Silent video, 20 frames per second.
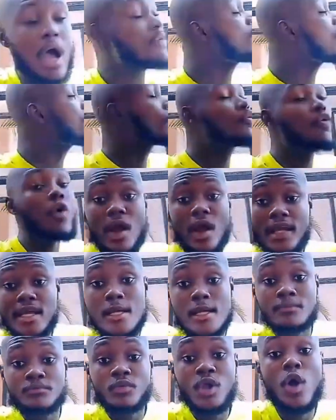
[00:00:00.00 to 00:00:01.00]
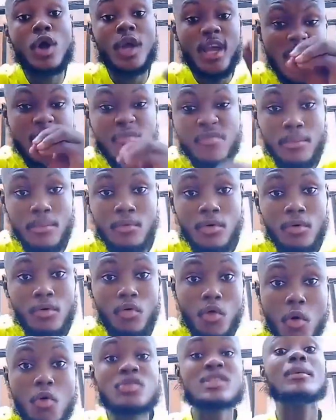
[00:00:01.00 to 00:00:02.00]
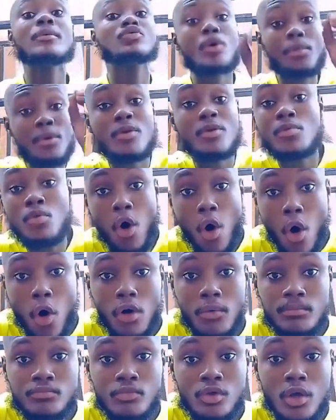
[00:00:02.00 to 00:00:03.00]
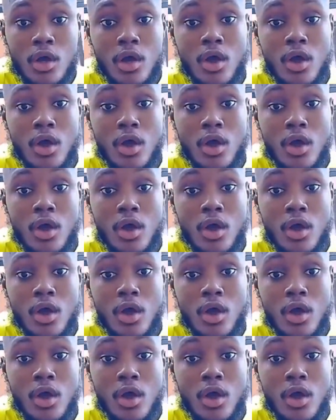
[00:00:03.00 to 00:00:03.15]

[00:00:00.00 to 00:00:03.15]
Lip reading: And I'm a quay, okay, FM, who say to be no more.